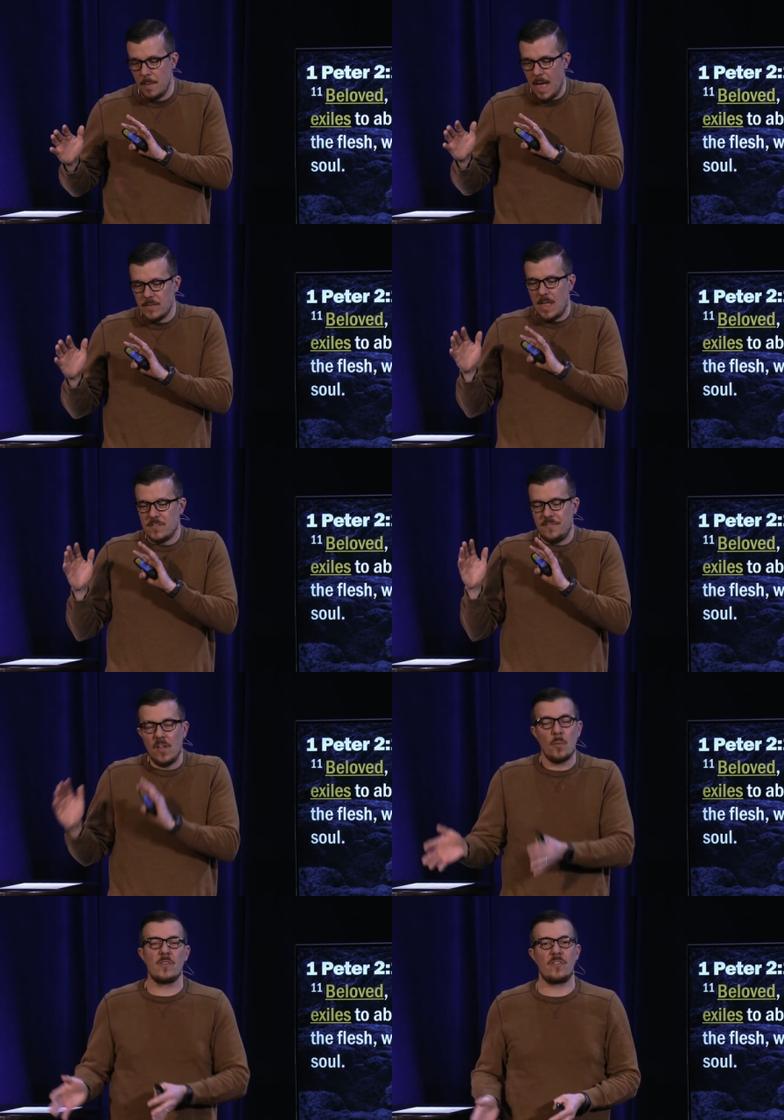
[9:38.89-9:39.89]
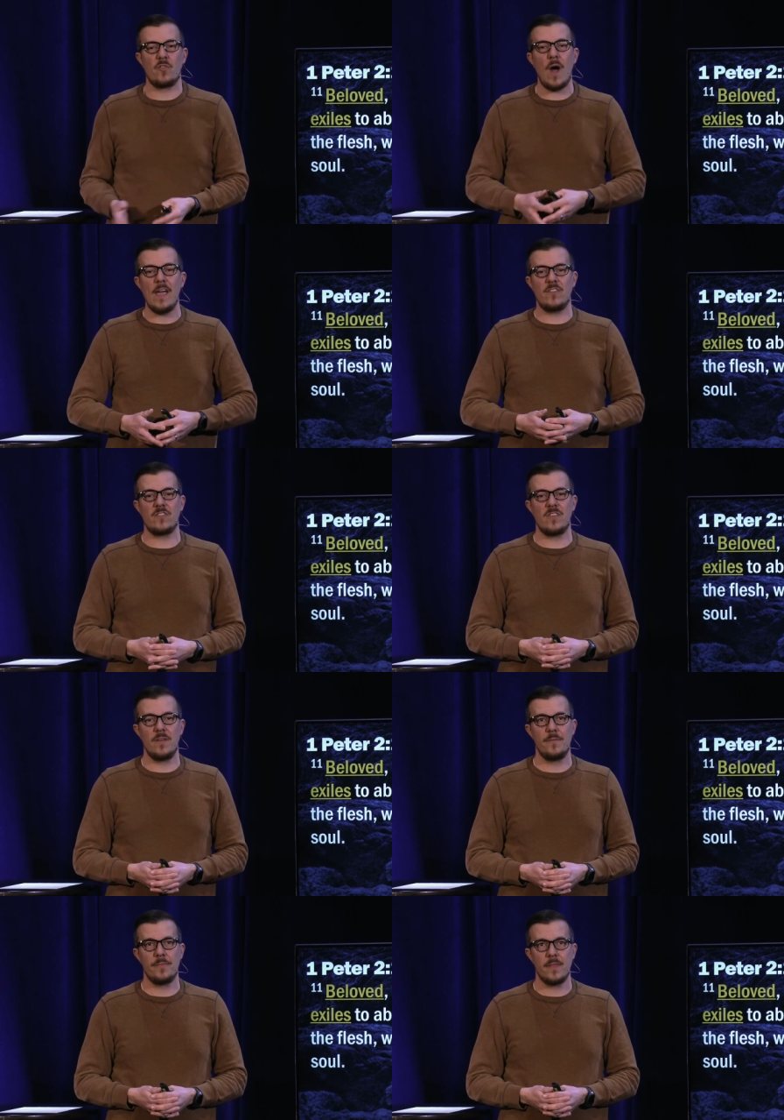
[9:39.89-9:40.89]
as followers of Christ.
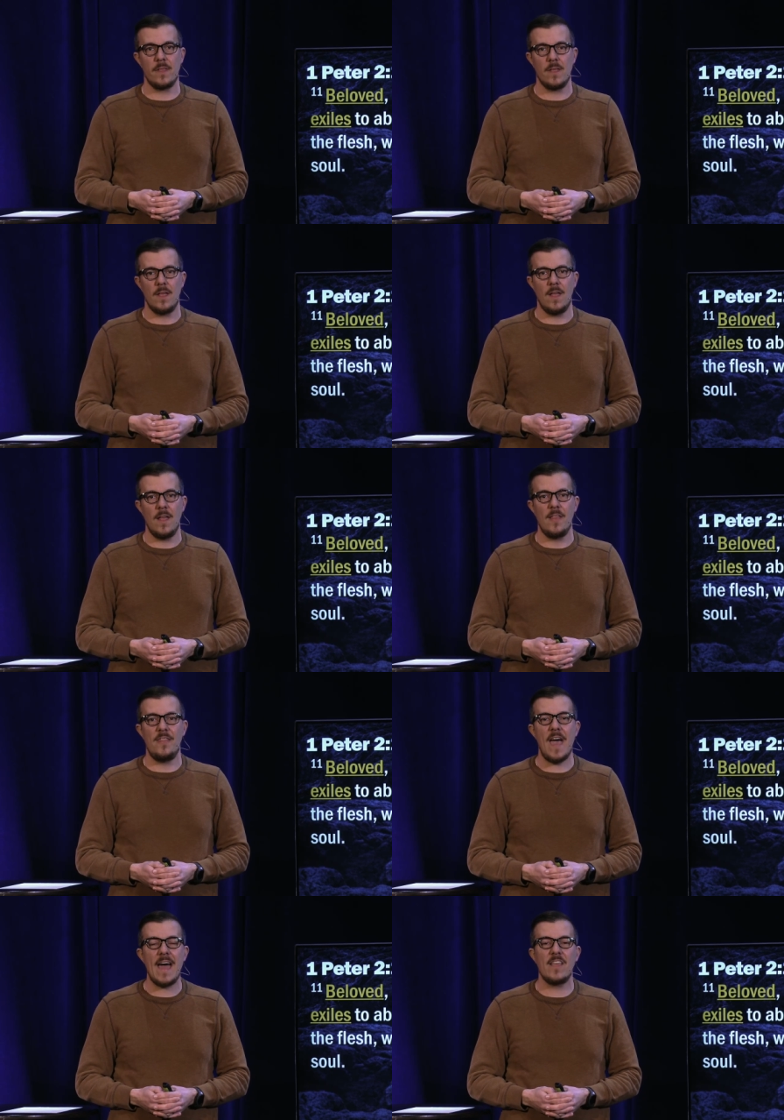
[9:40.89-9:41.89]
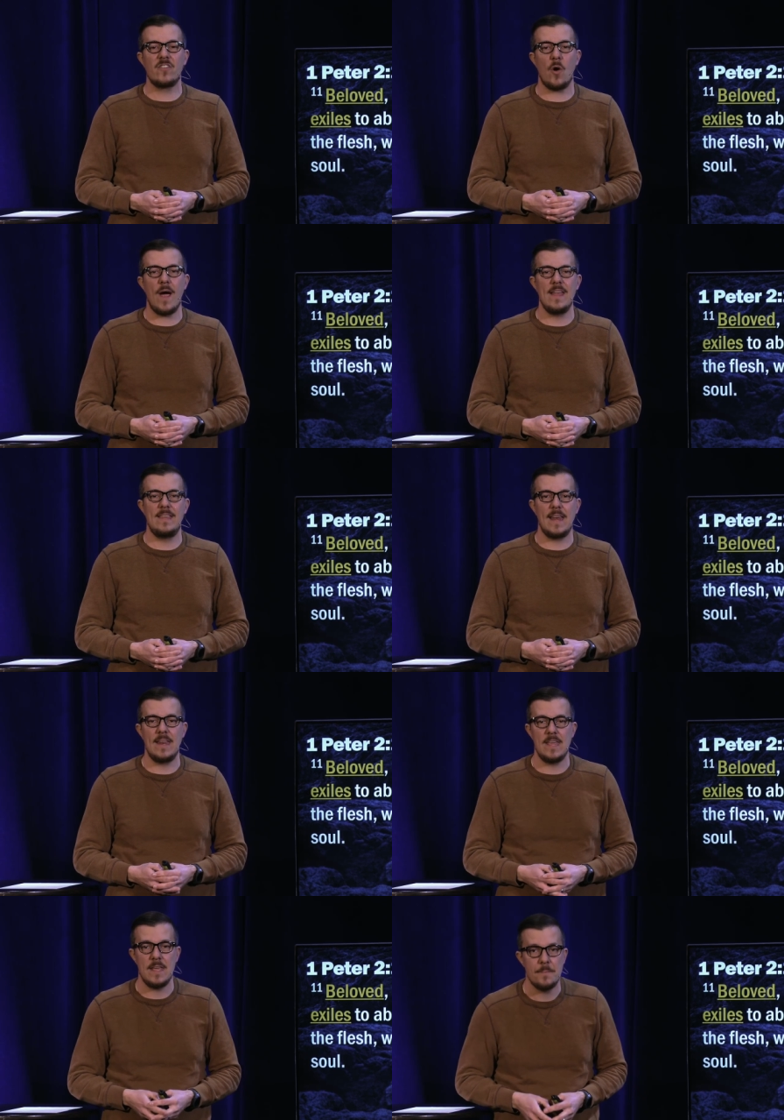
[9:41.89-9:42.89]
That is our
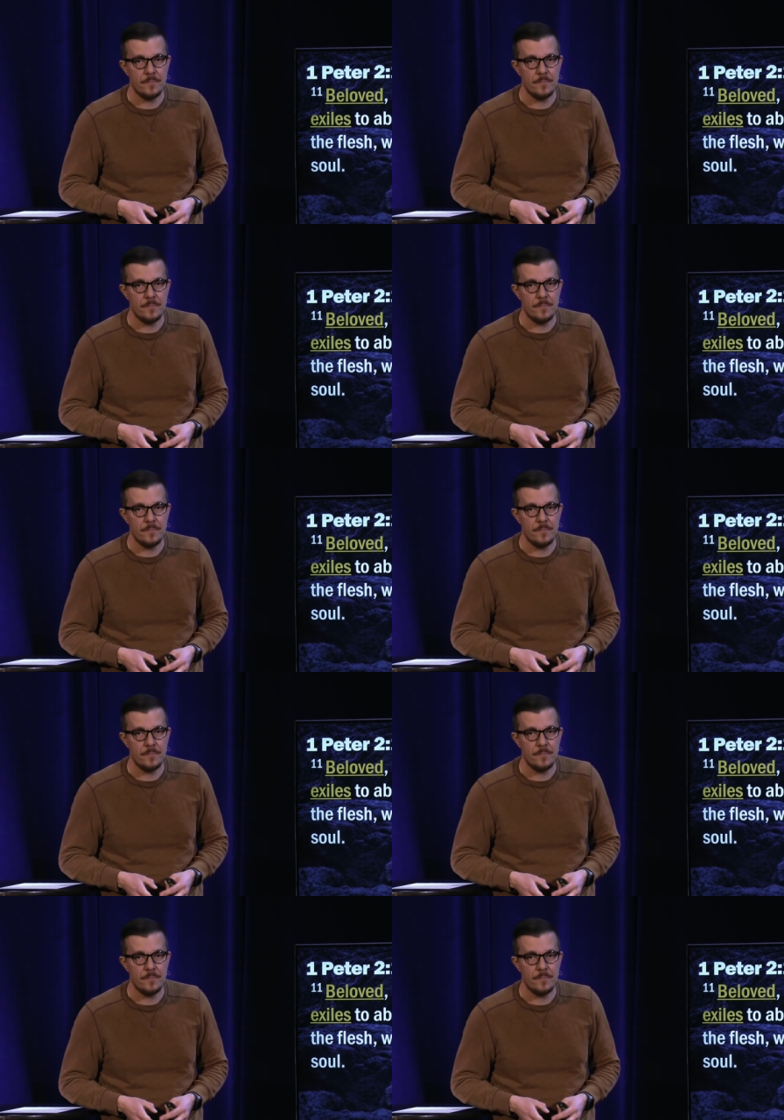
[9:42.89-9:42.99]
identity.